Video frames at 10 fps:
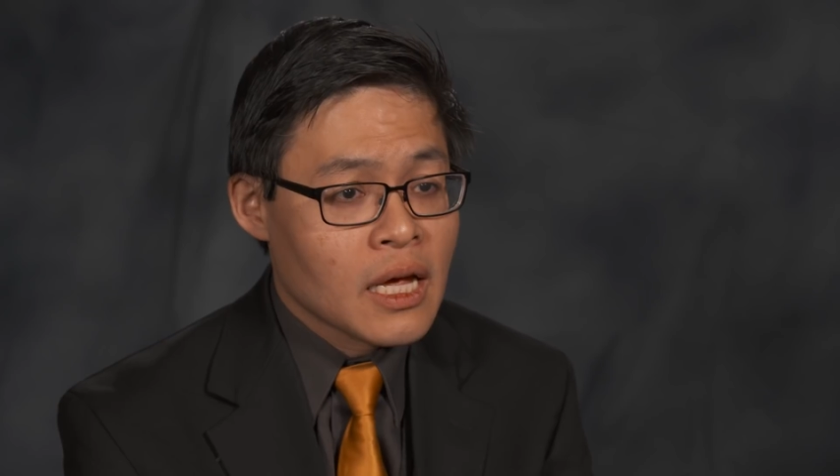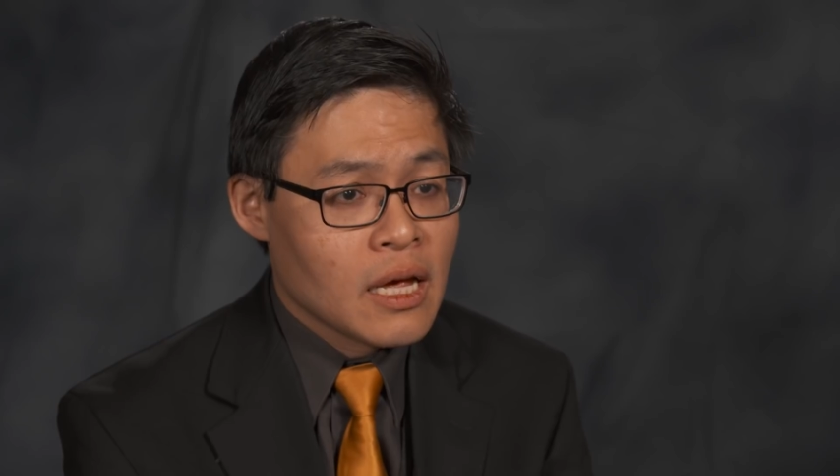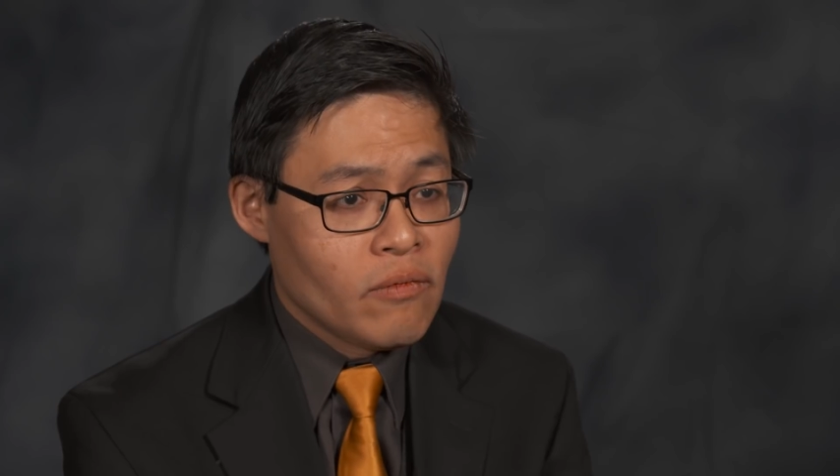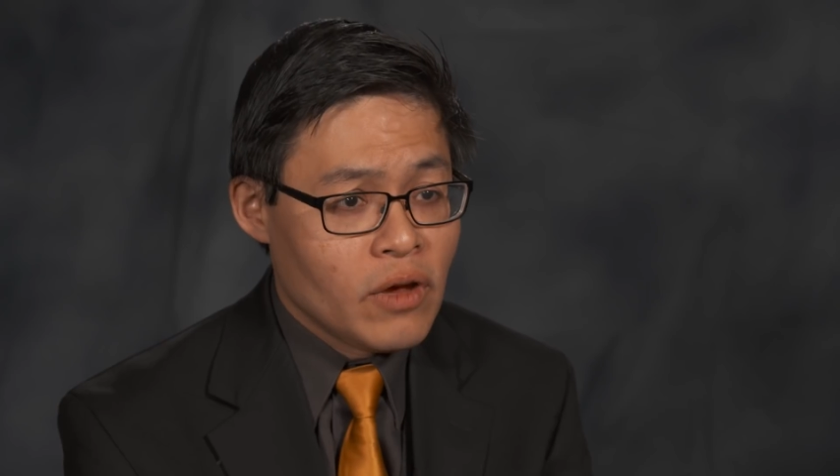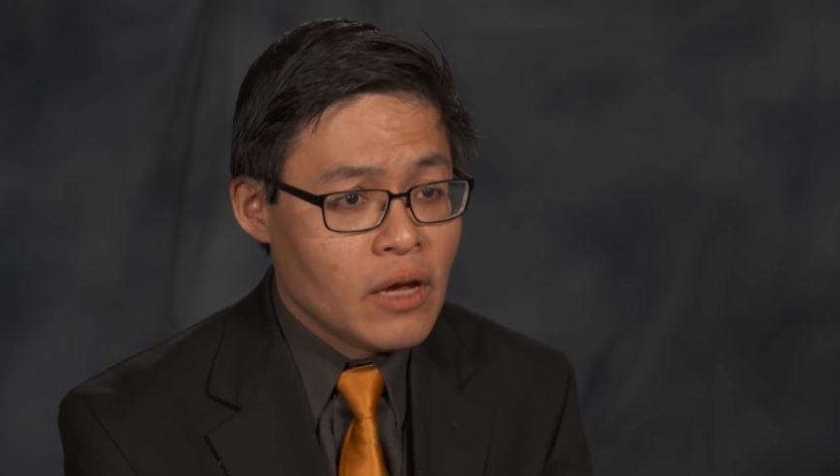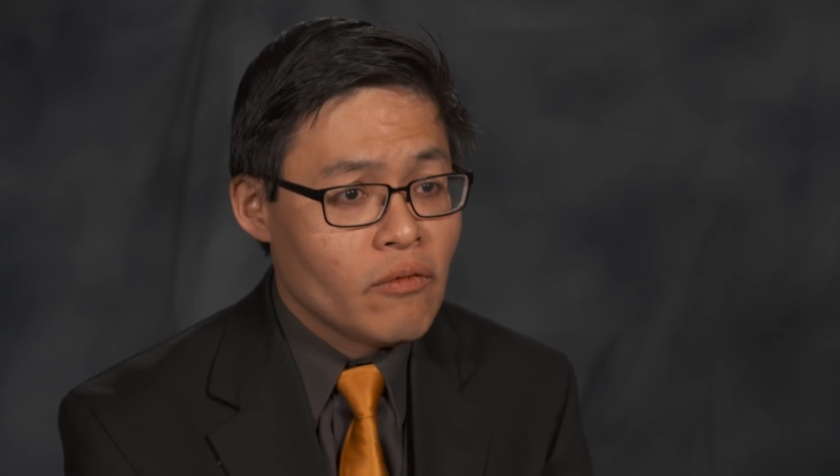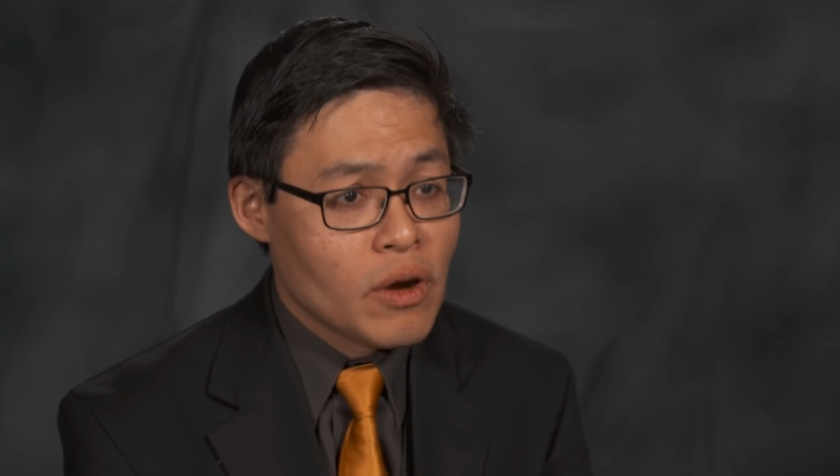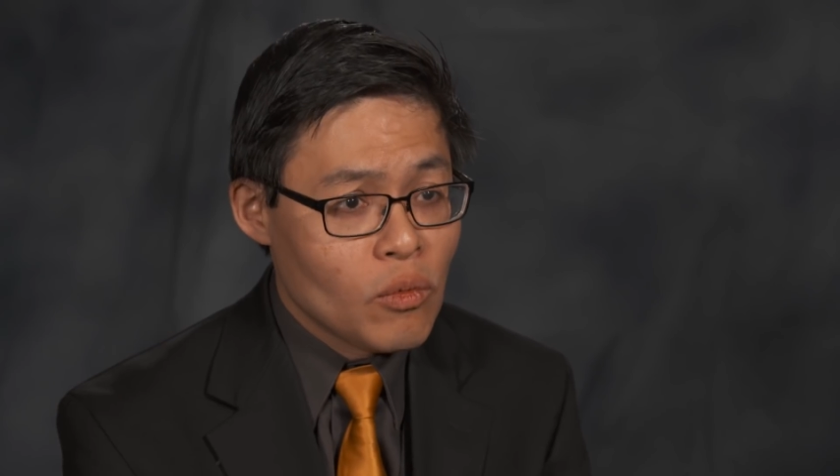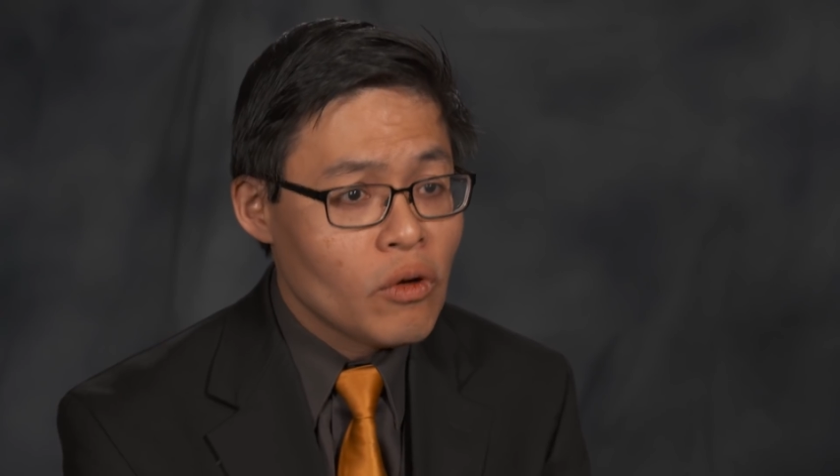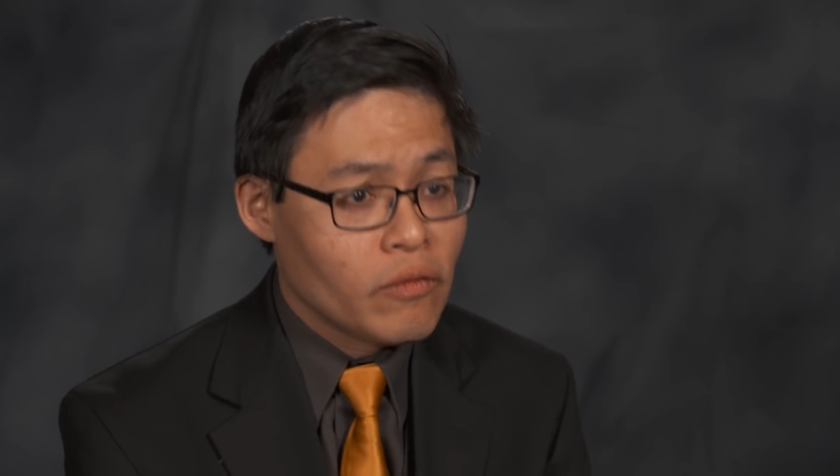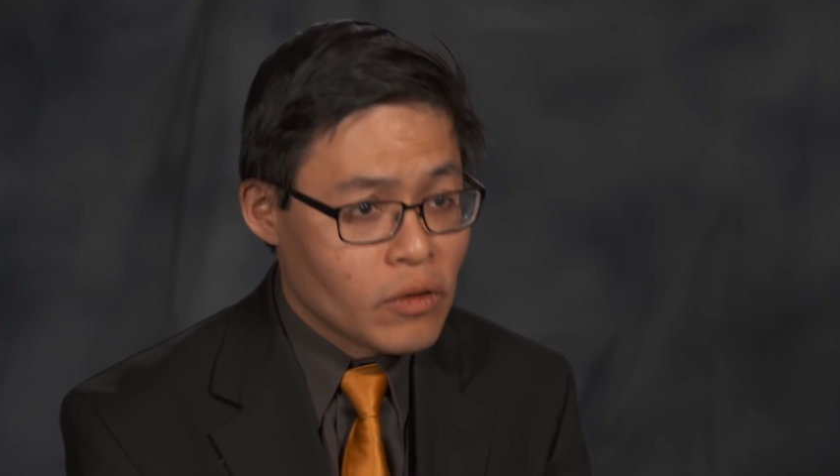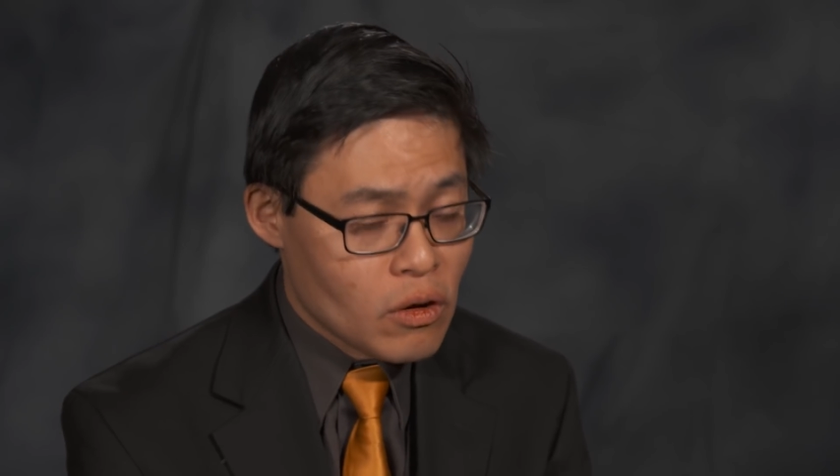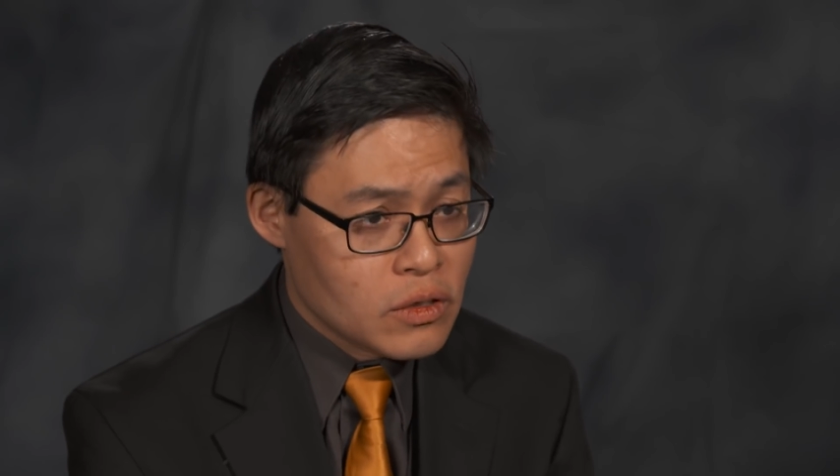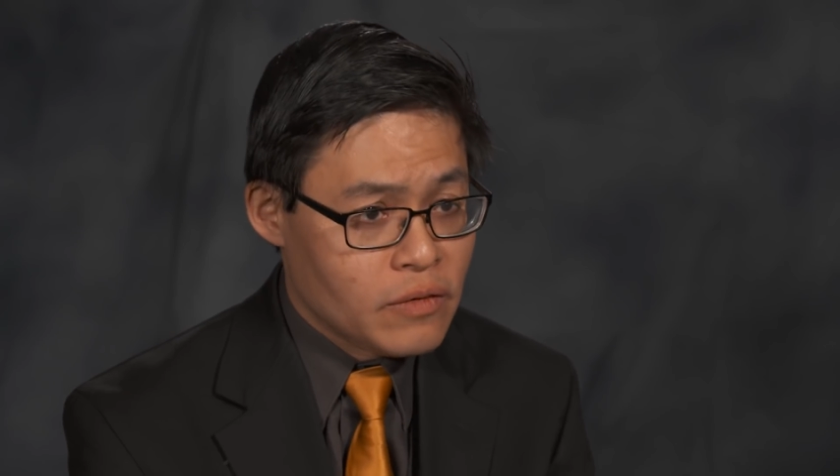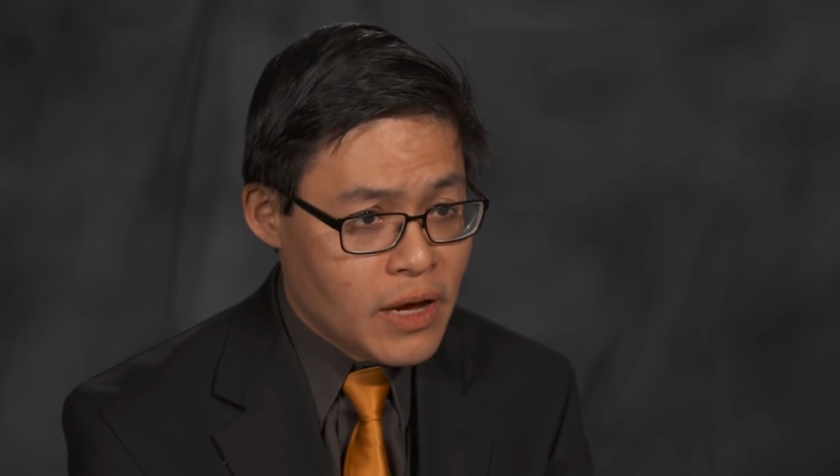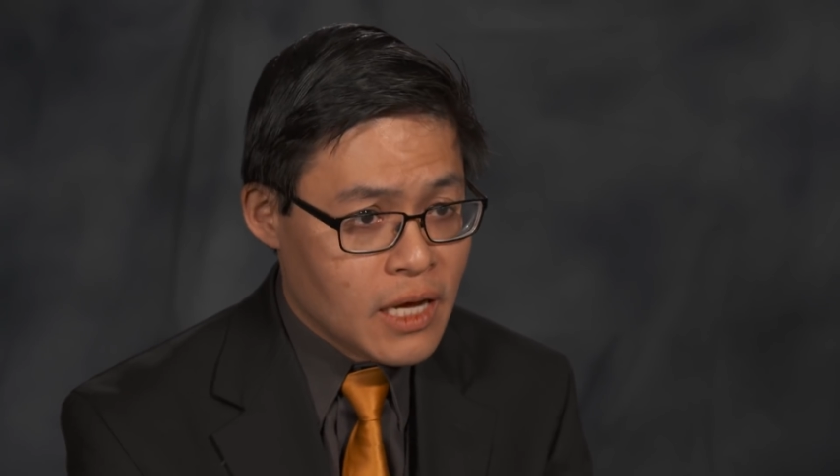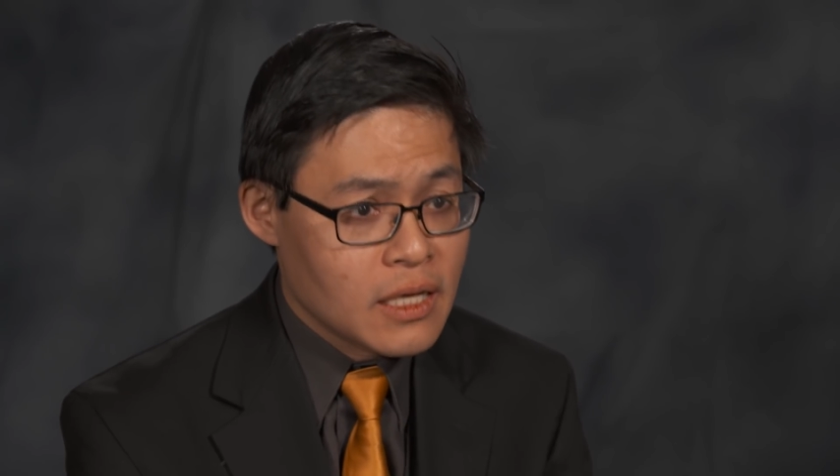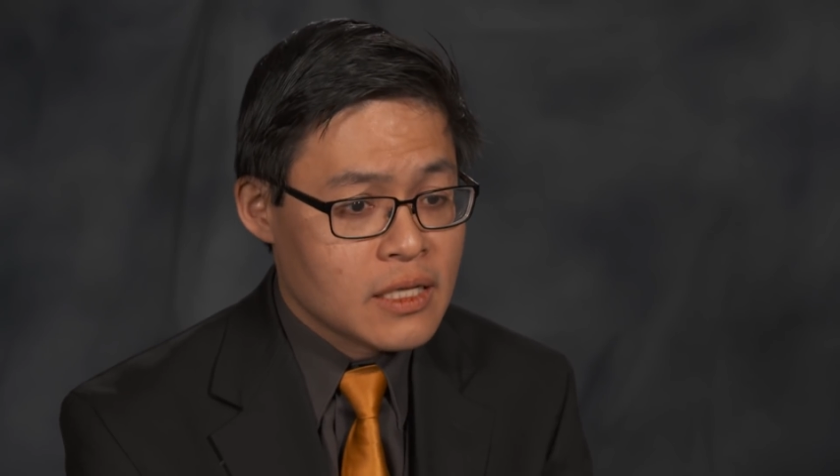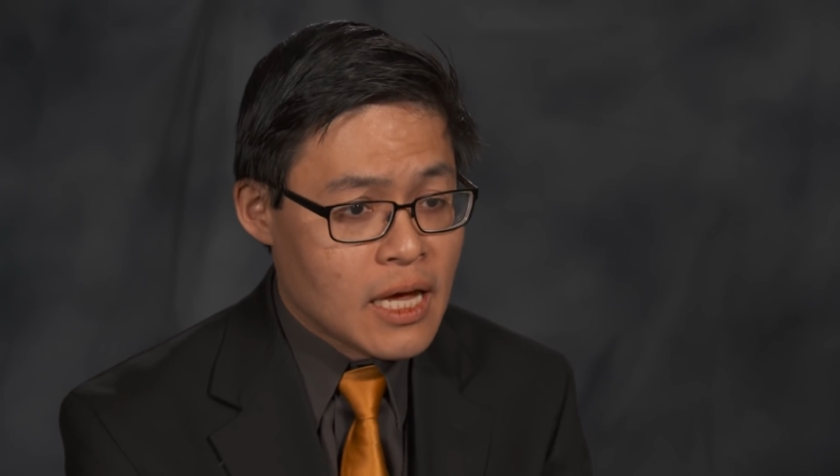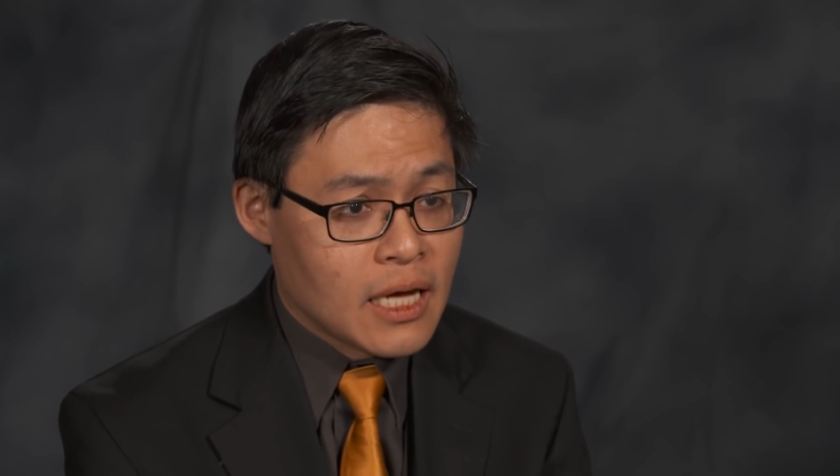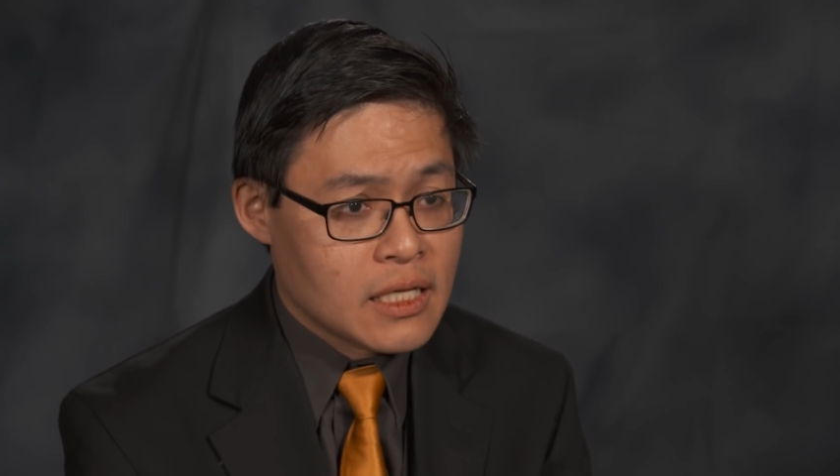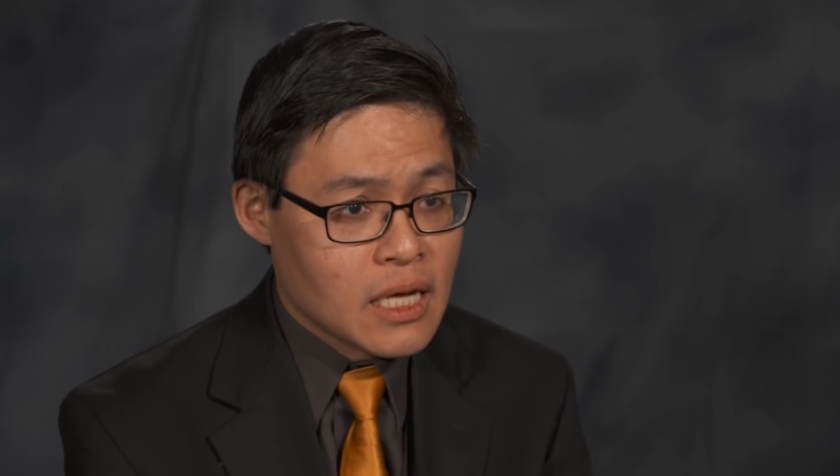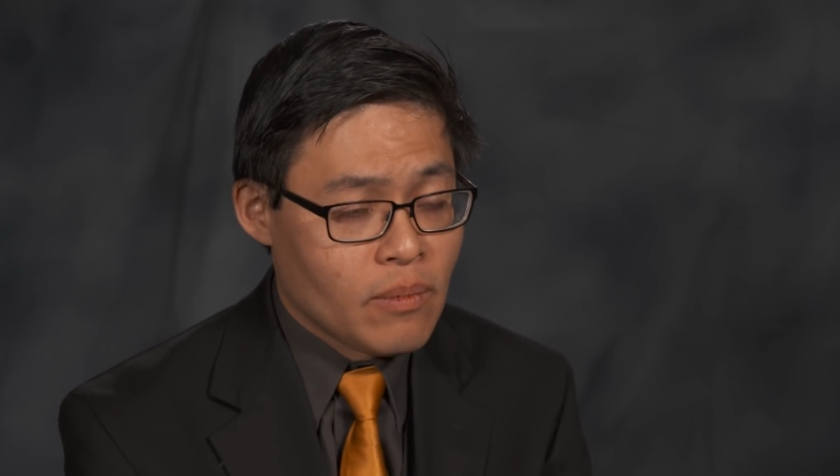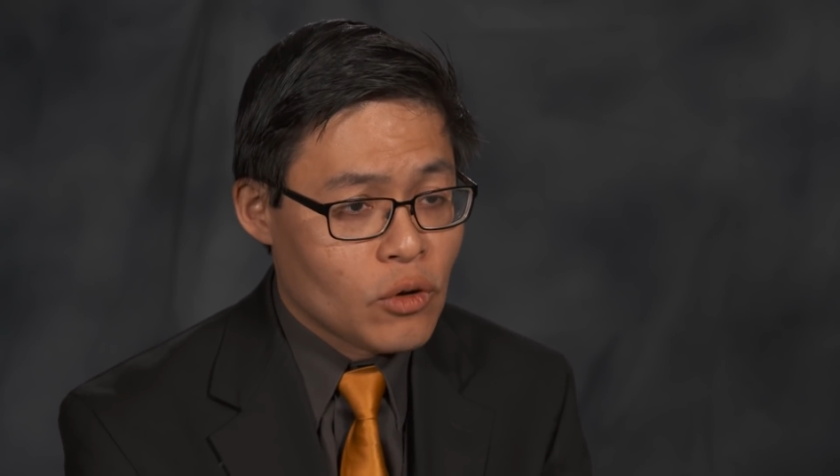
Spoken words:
Can we remove those things that